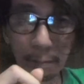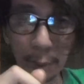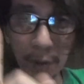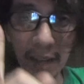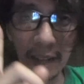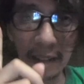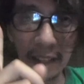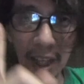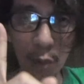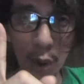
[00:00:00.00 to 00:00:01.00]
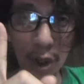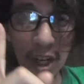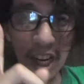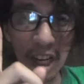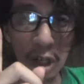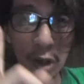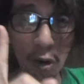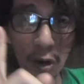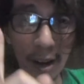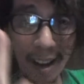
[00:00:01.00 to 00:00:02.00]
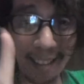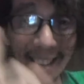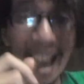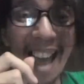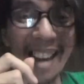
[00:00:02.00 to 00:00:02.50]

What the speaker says: Put that keyword in your head